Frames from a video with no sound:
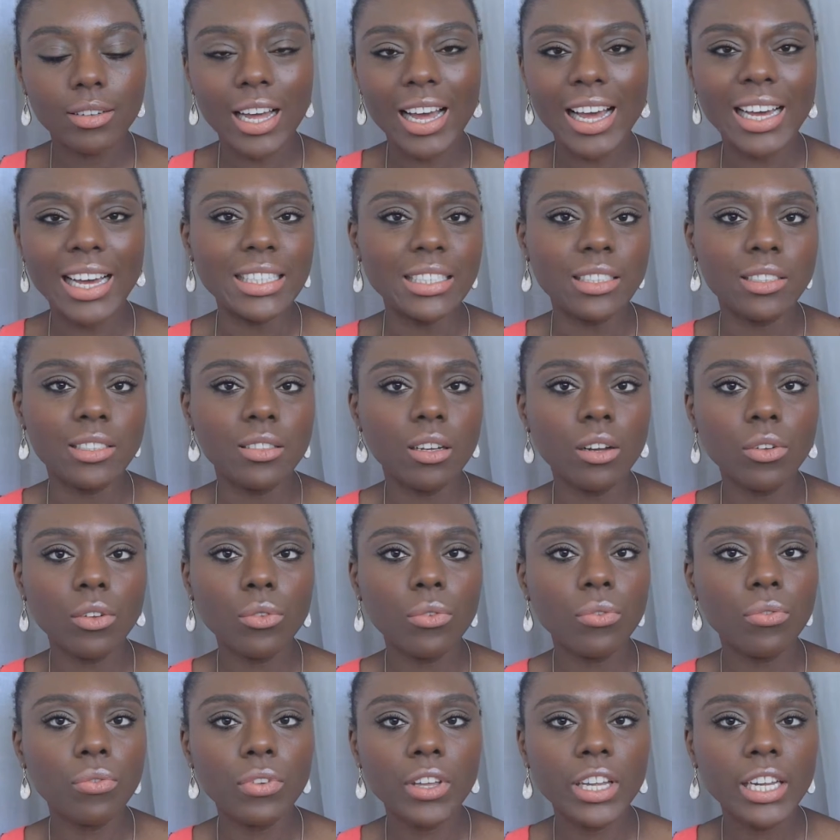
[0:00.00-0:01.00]
I don't
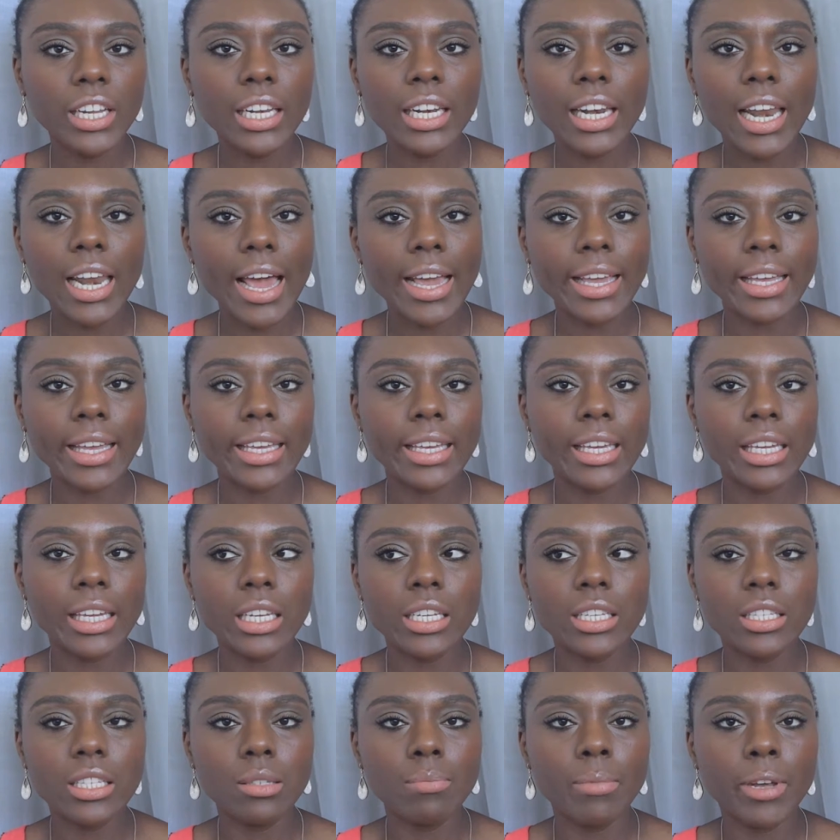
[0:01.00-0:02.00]
feel like it
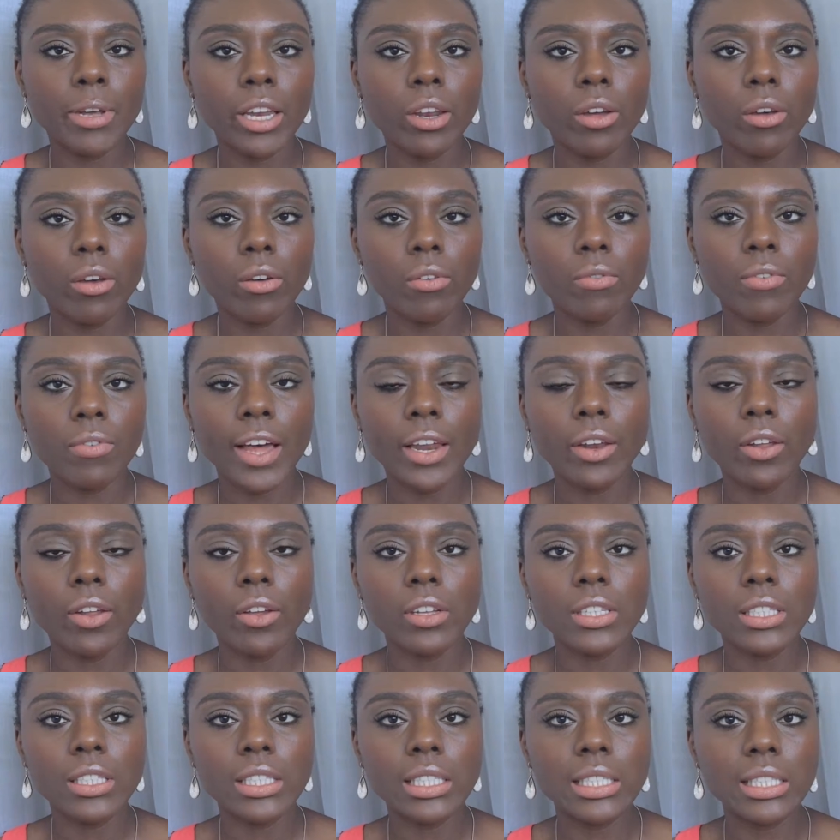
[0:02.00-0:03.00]
is better than
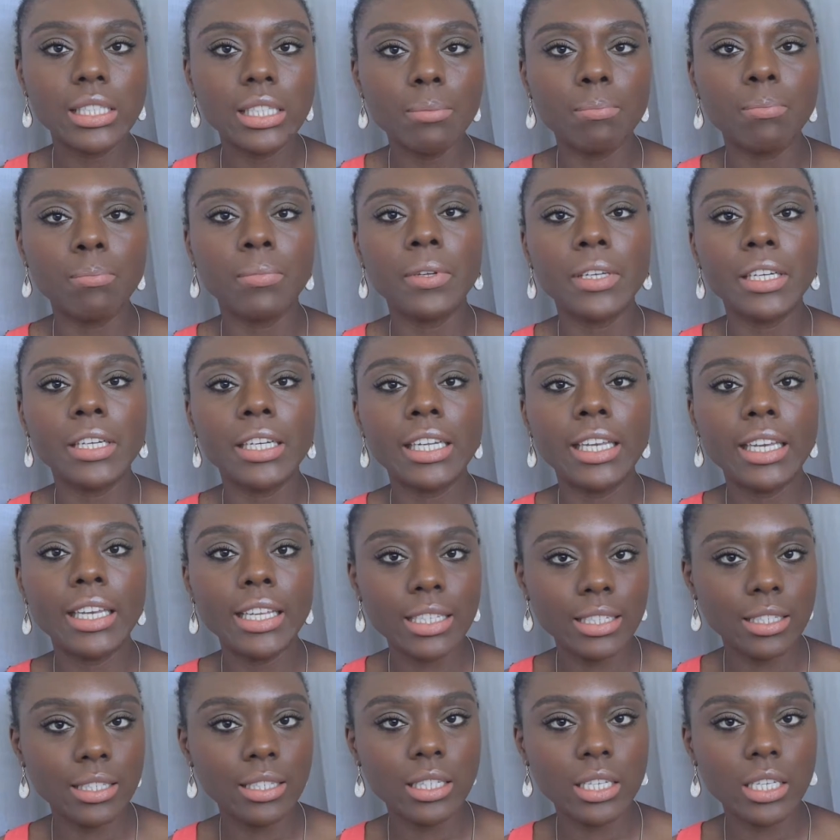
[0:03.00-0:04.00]
a deep
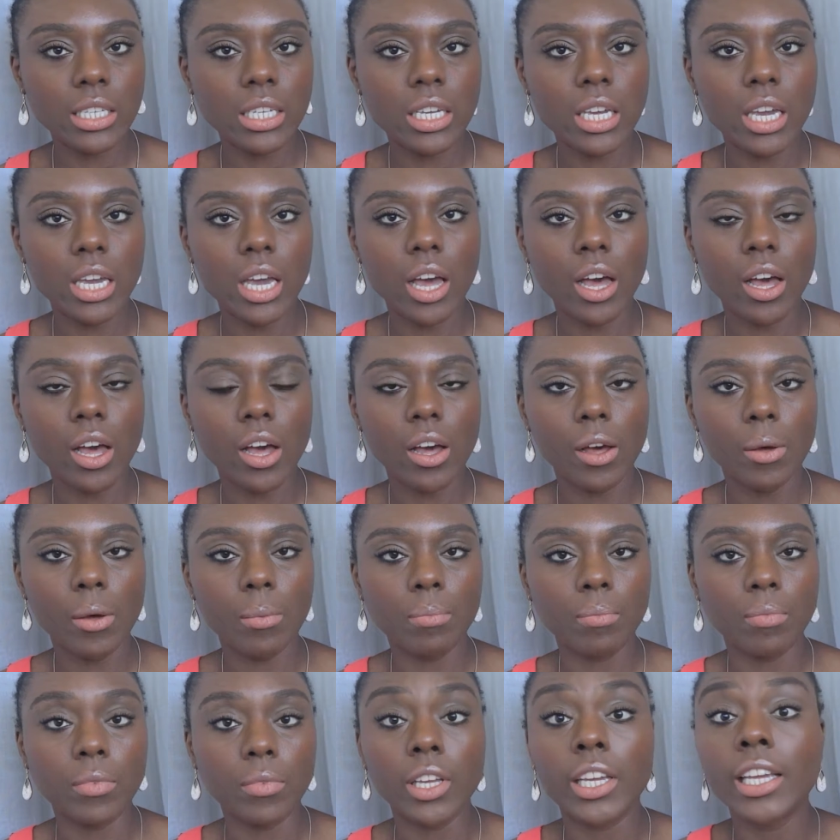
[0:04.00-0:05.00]
cleansing
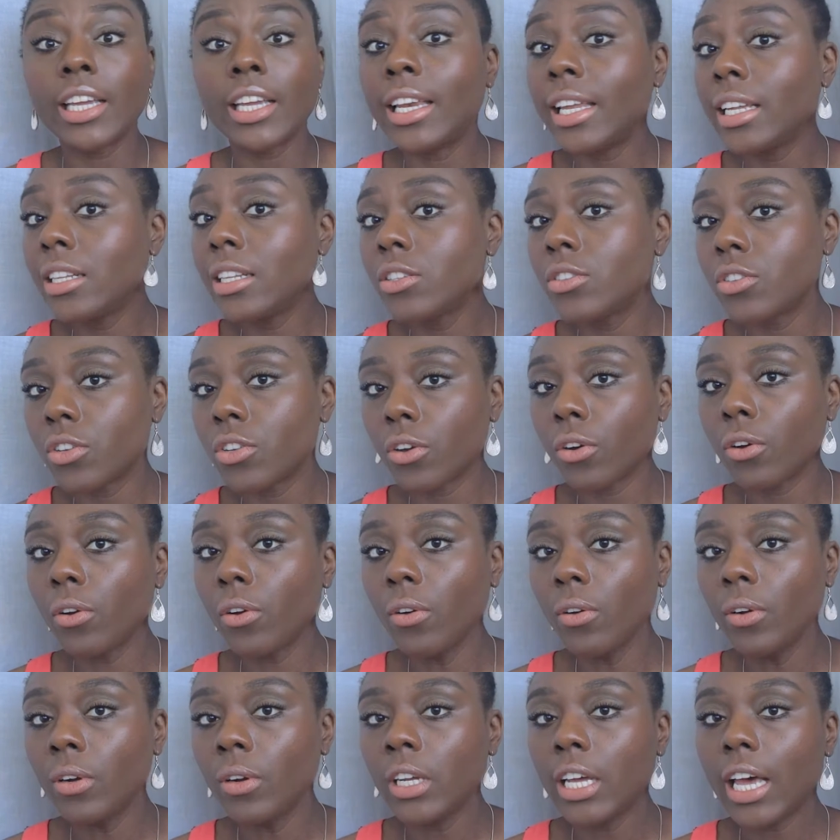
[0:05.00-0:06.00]
um, cleanser.
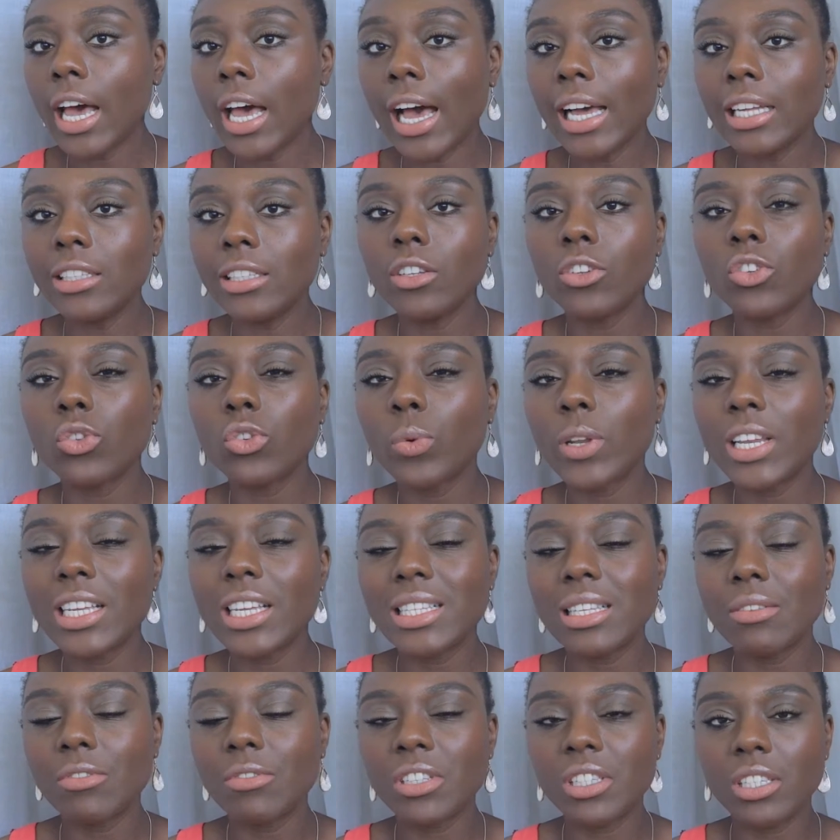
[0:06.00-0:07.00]
I don't really
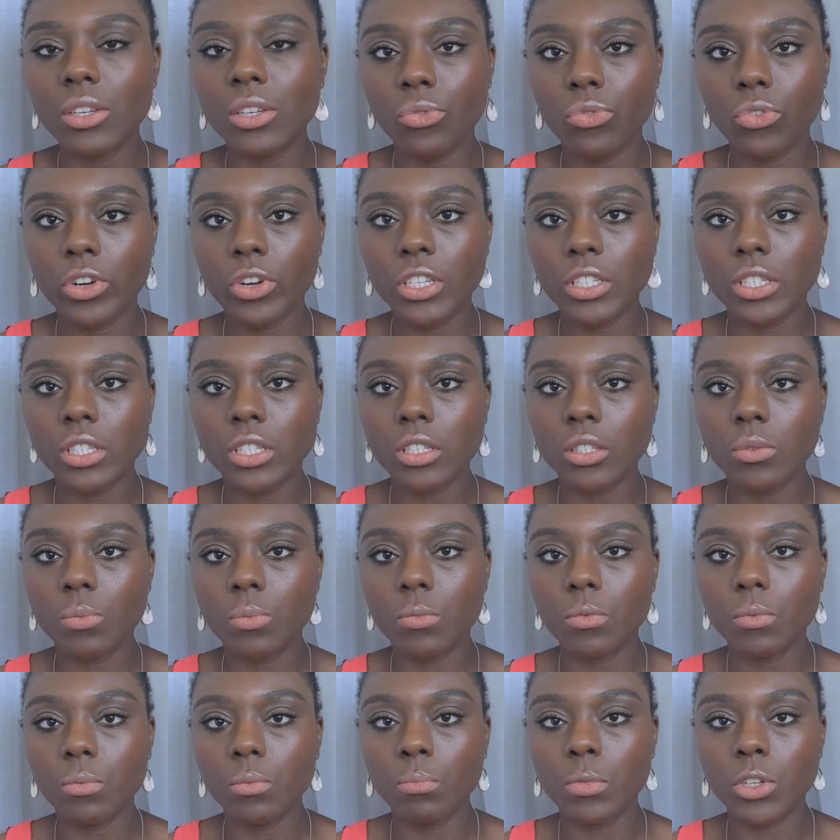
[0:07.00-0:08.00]
see the difference
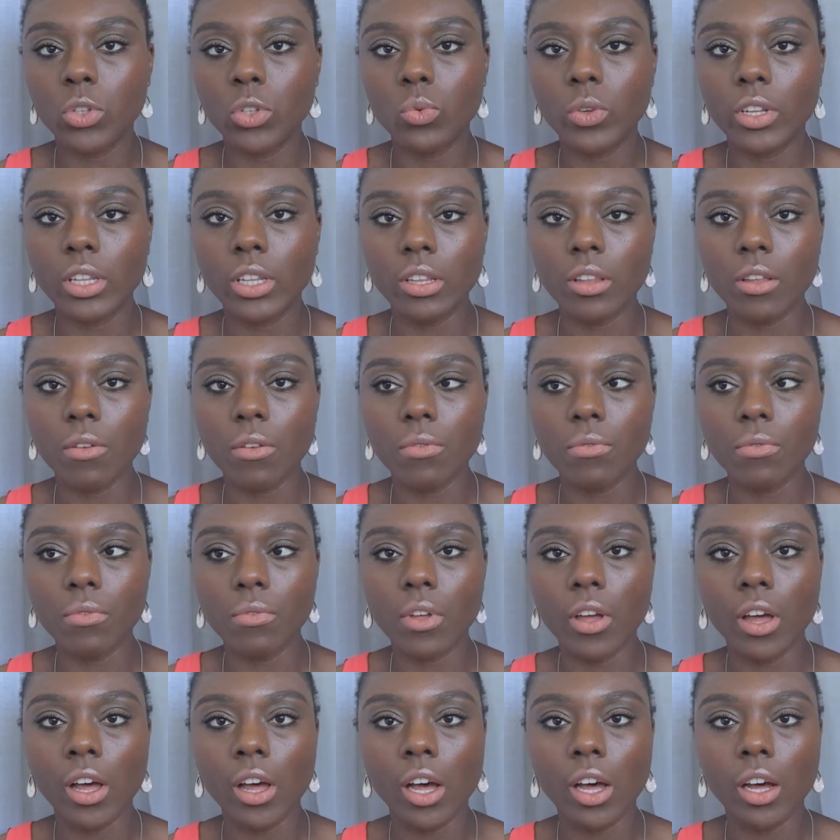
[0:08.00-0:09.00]
between
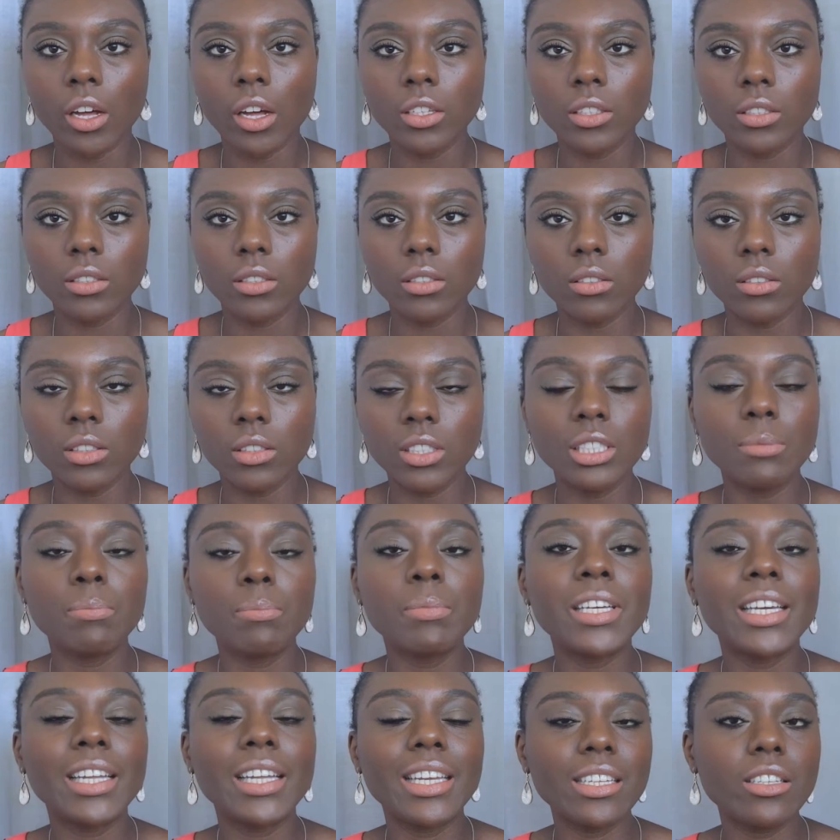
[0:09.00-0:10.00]
uh, deep
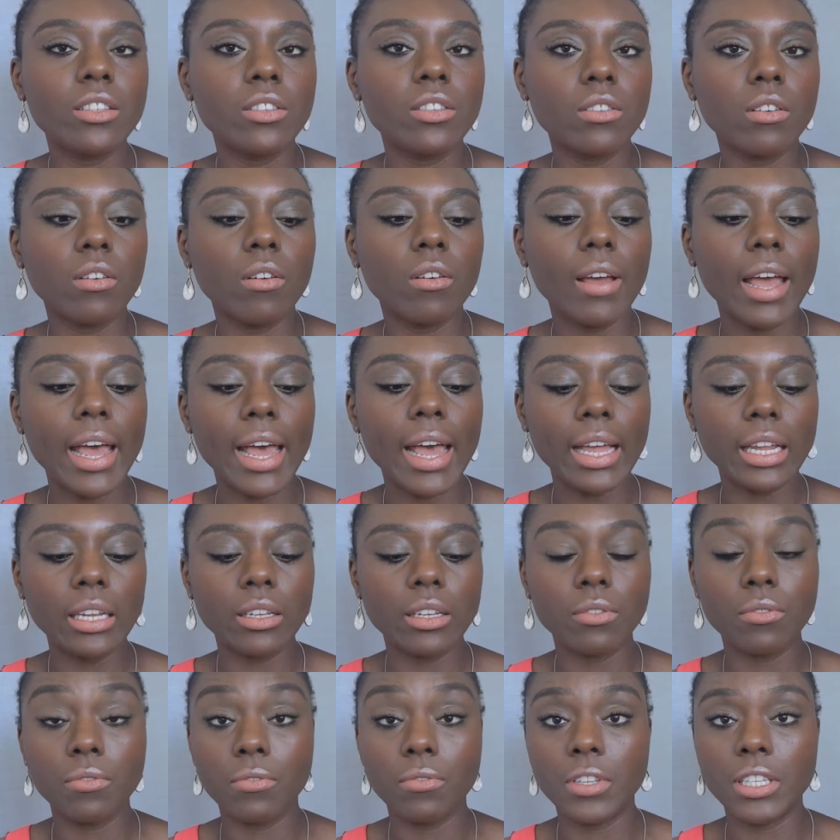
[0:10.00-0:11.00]
cleanser
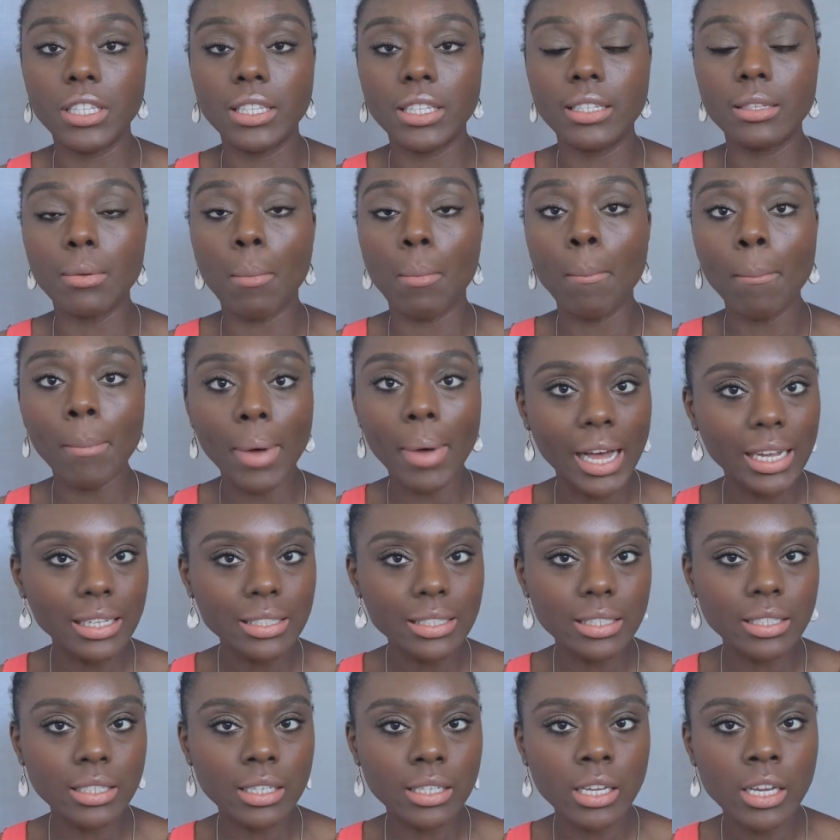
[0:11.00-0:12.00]
and this
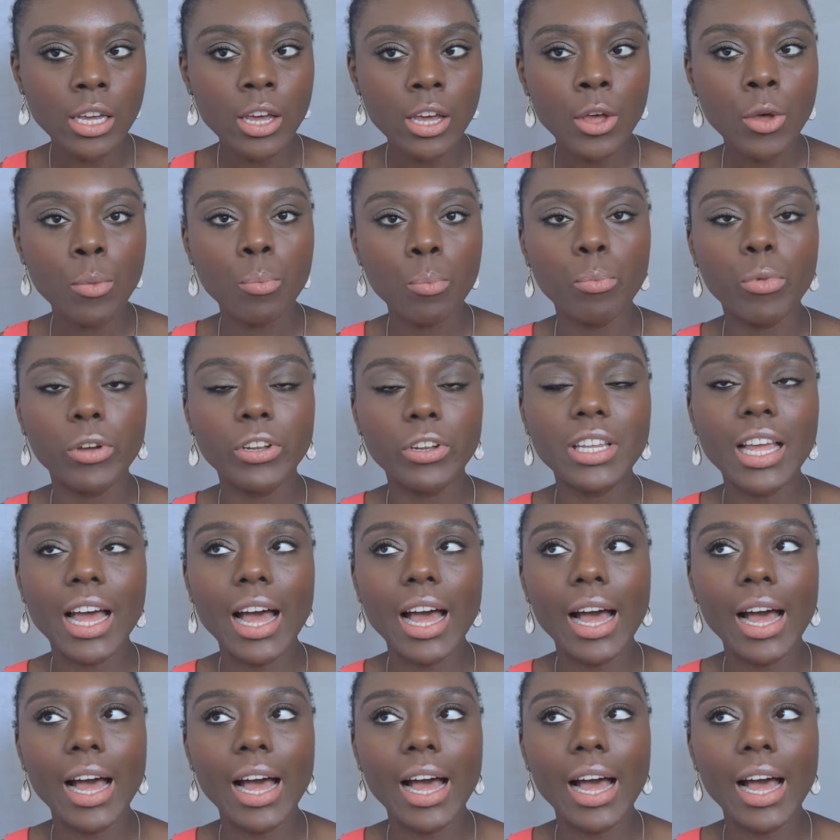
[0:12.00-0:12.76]
mask, but